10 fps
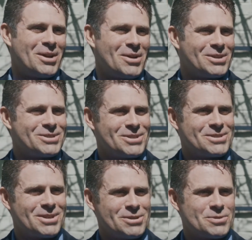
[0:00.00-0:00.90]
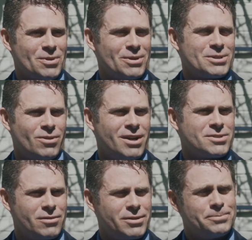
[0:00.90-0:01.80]
you know, there's areas where there is
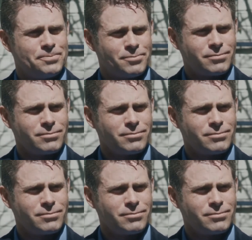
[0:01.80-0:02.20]
crossover.